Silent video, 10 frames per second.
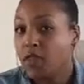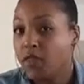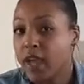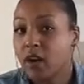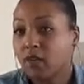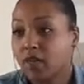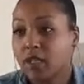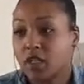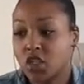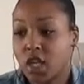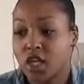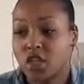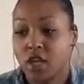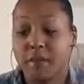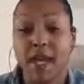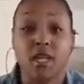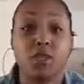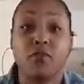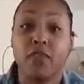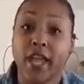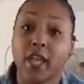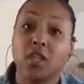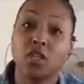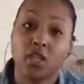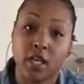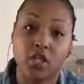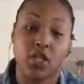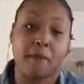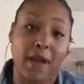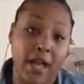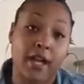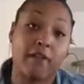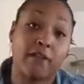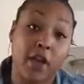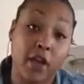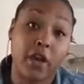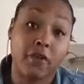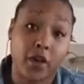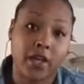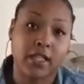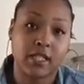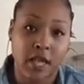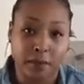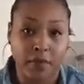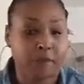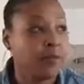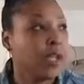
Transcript: they don't really change their mind until they change their mind. They're very, very stubborn.